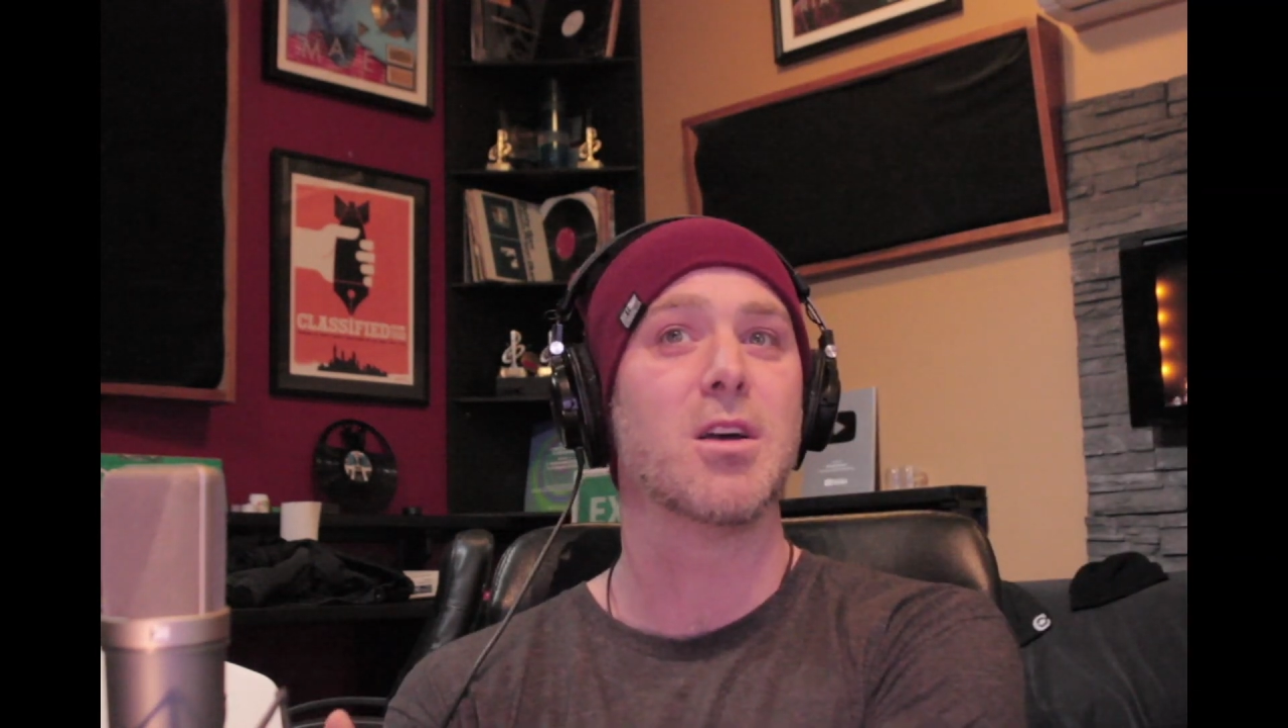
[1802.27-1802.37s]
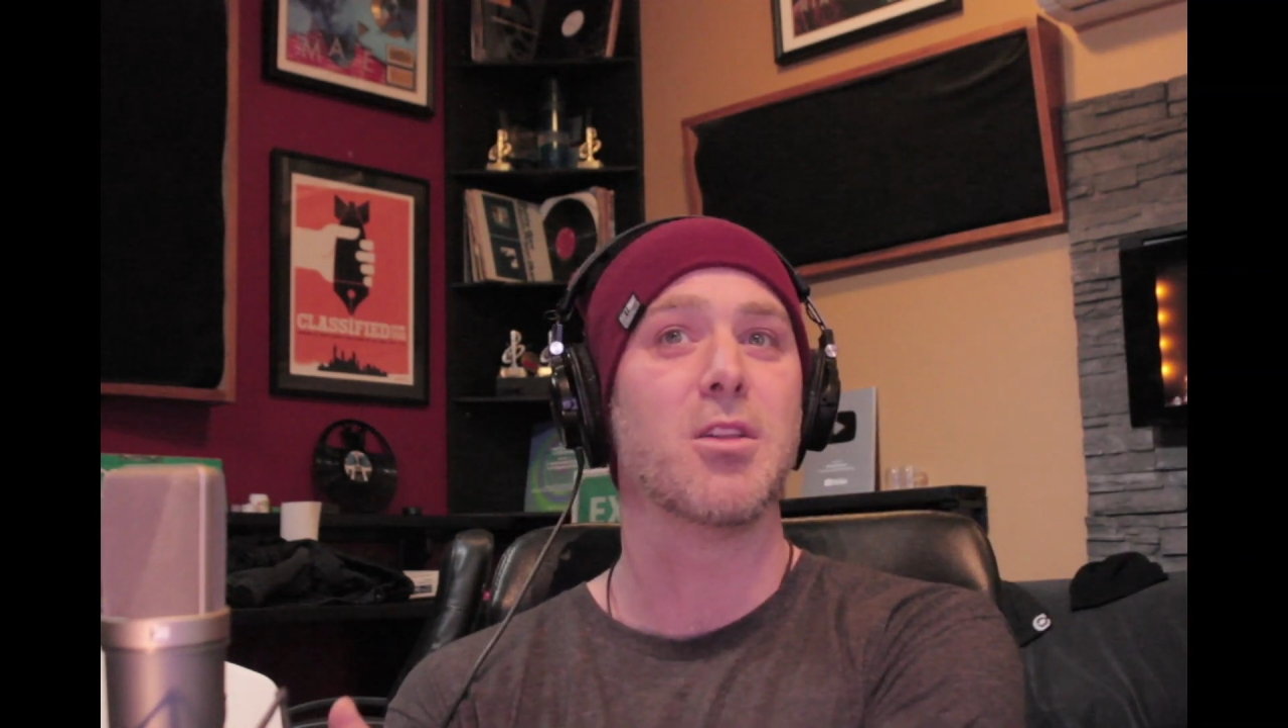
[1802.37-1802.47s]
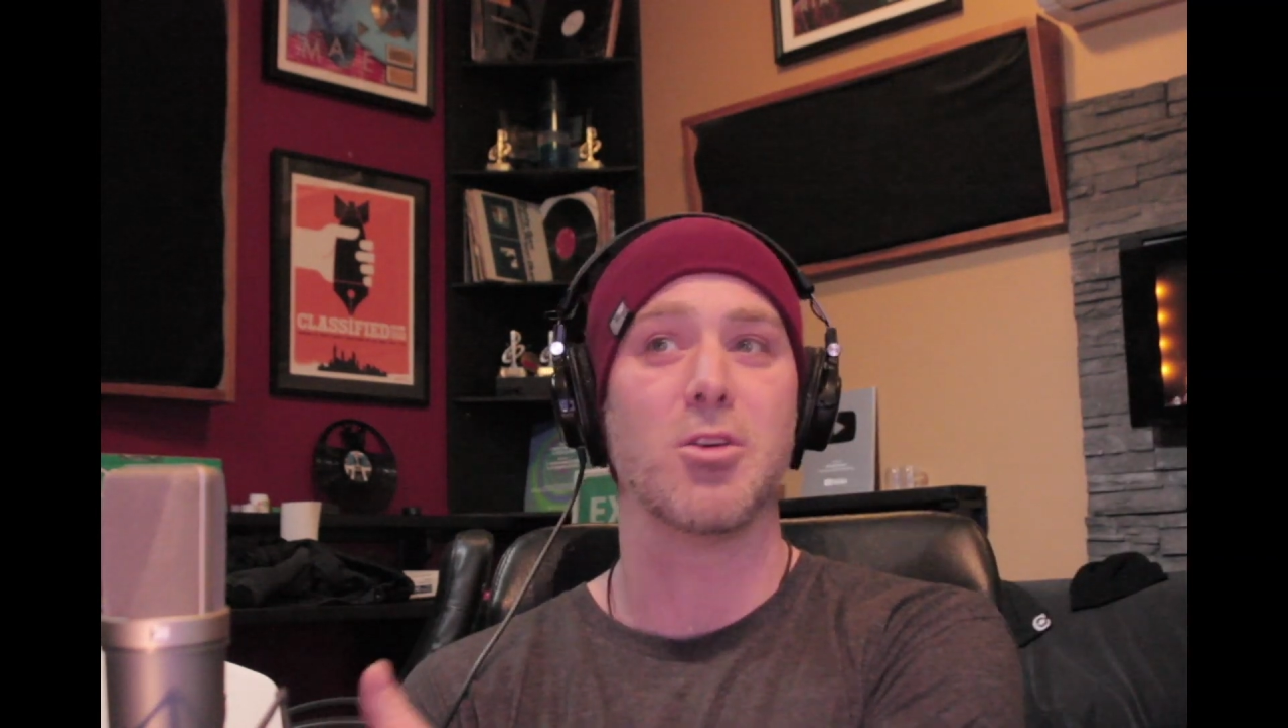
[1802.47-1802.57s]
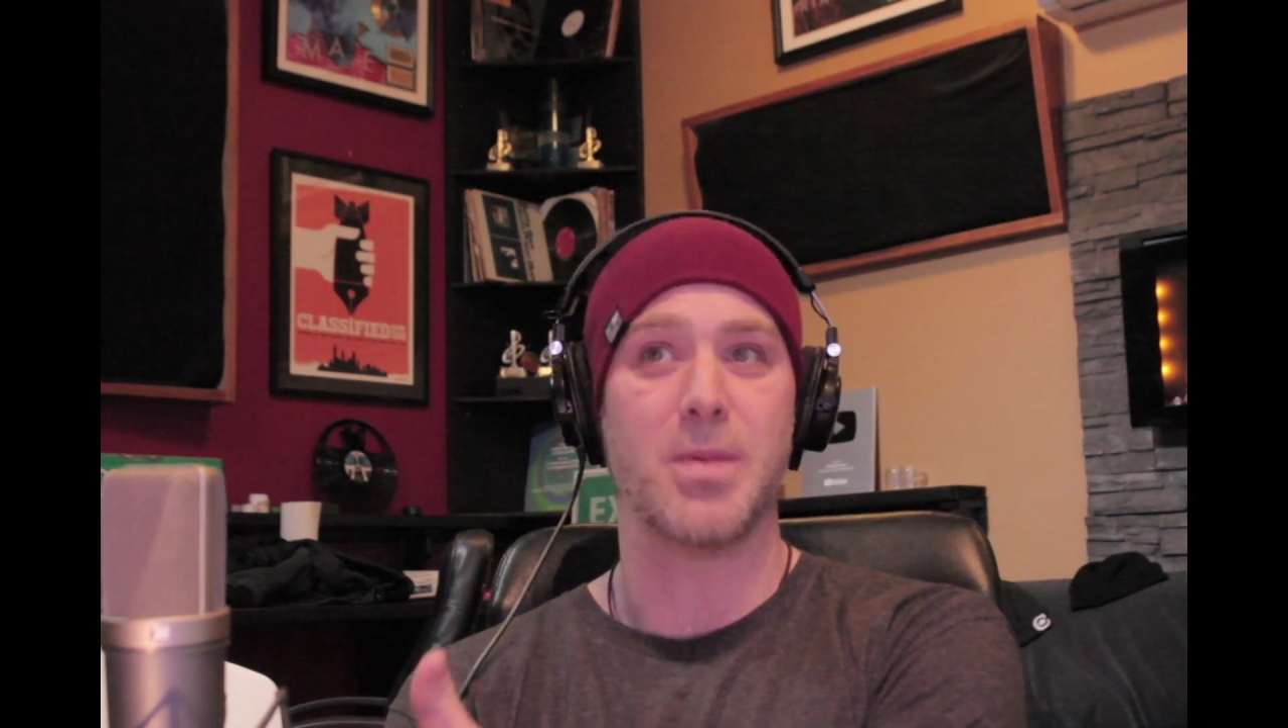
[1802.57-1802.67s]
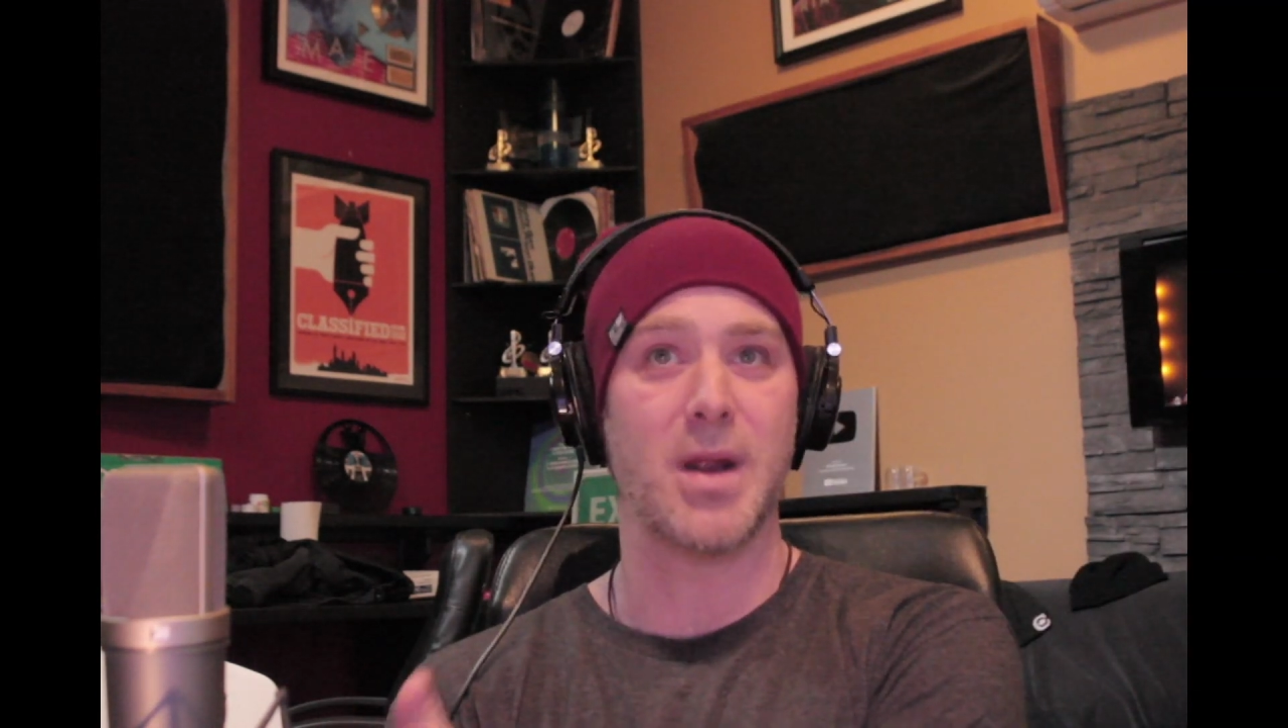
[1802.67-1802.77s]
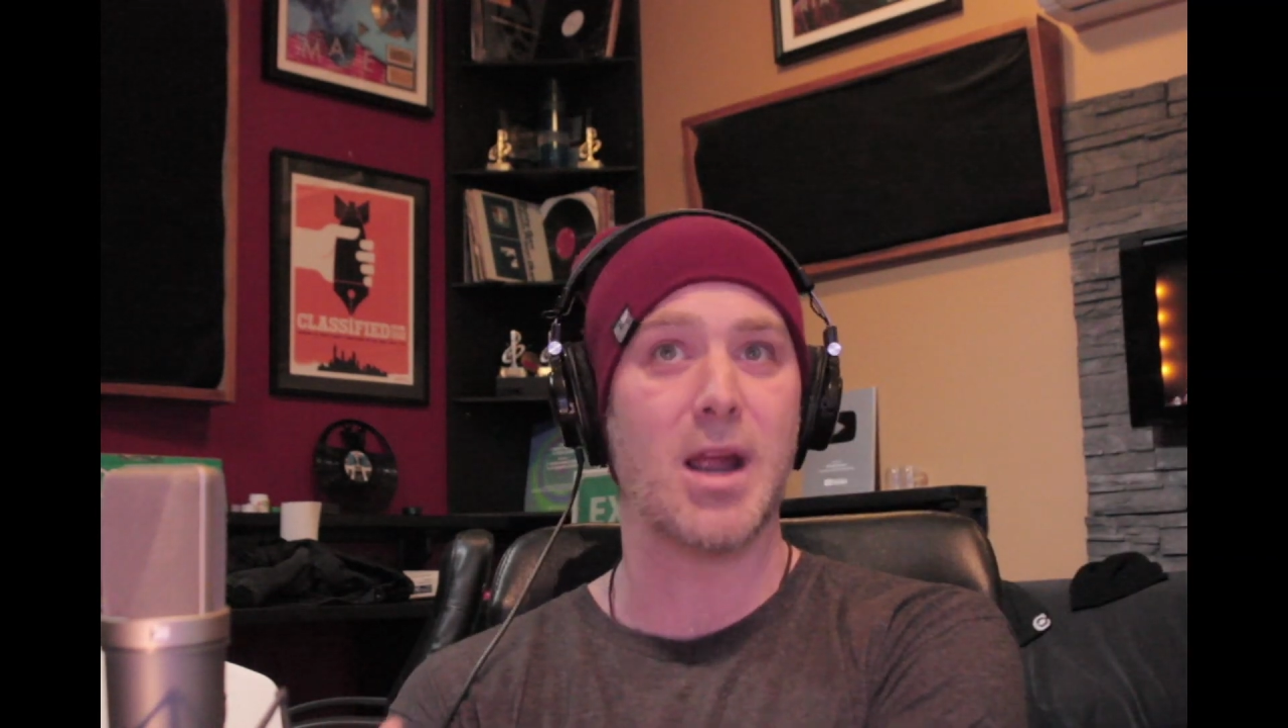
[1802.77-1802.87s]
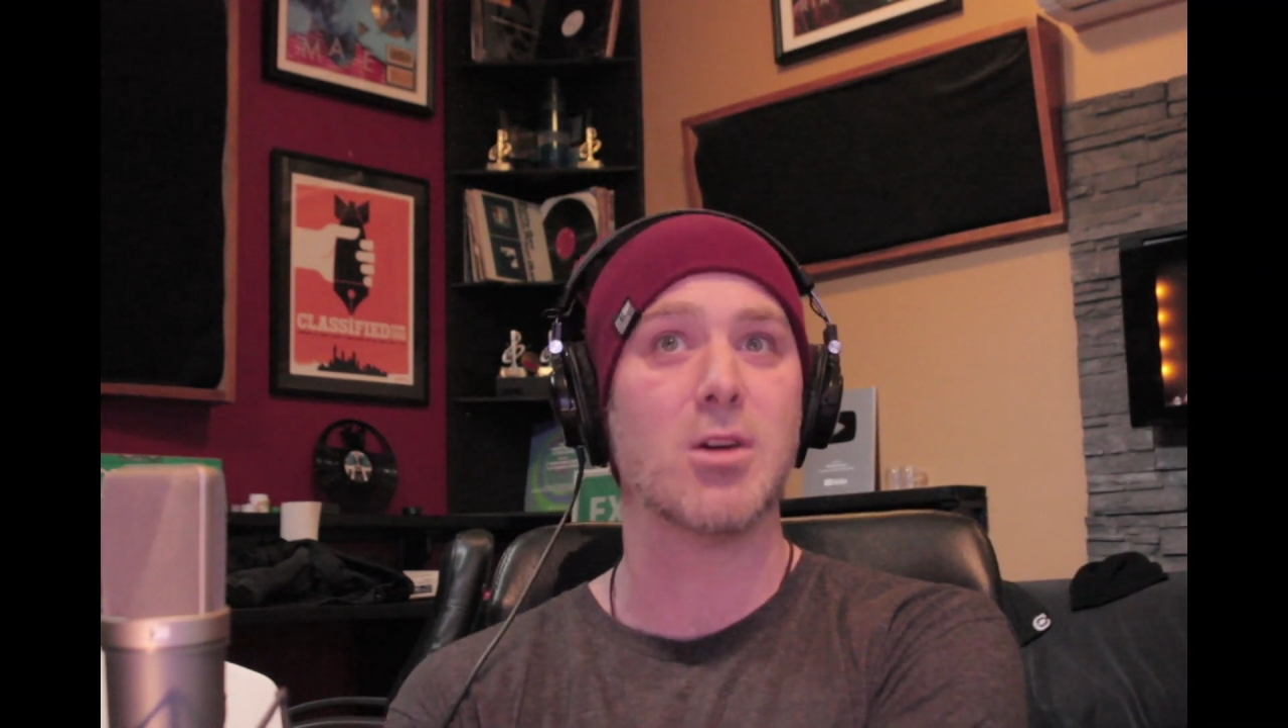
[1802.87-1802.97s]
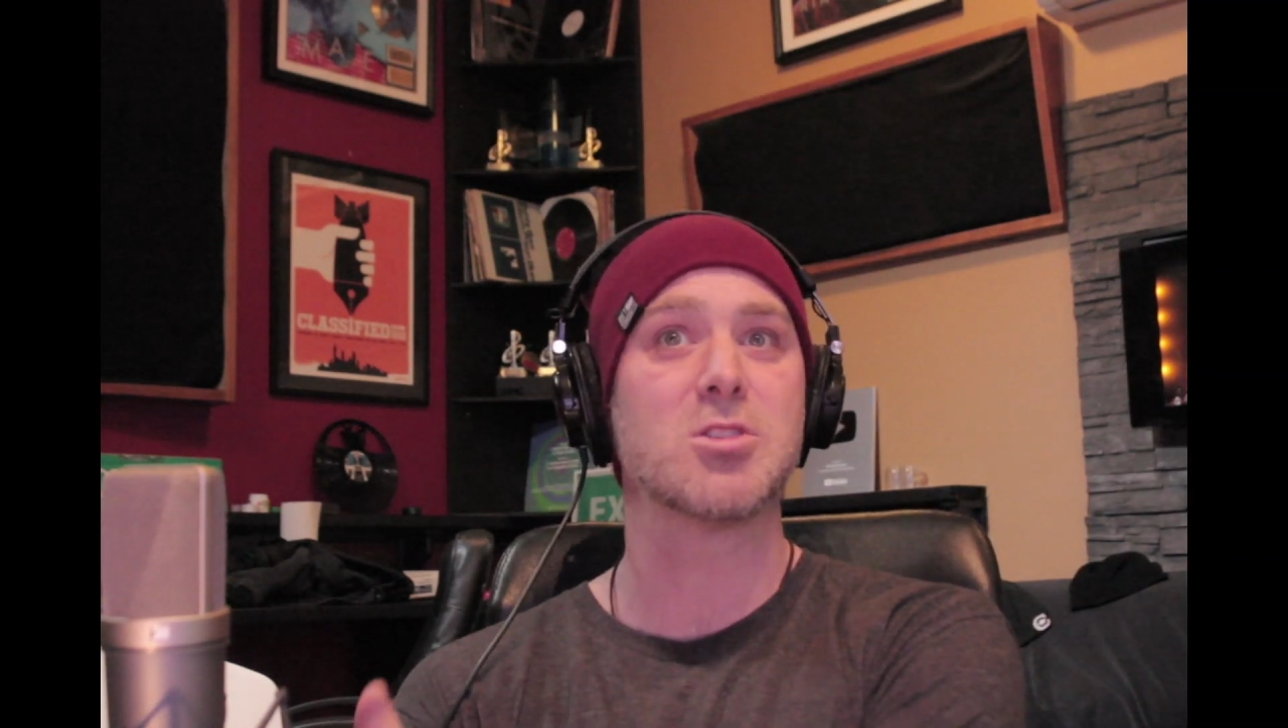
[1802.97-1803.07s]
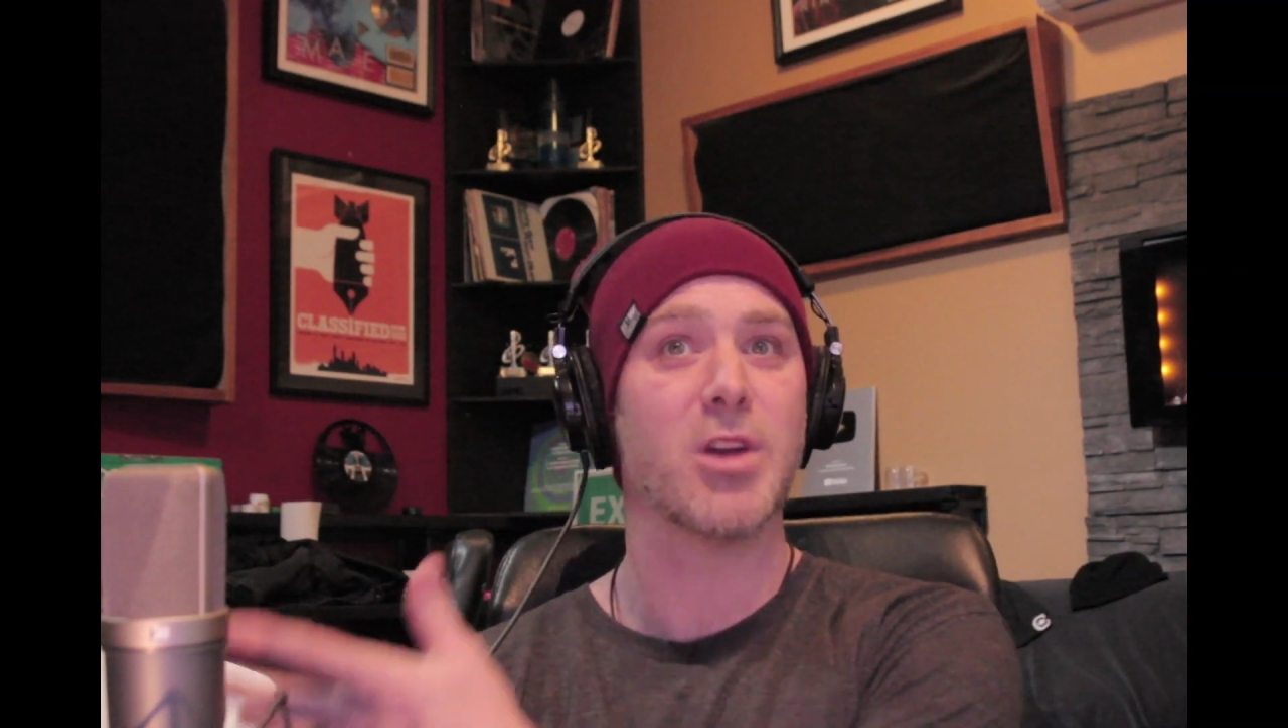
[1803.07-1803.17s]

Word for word: their parents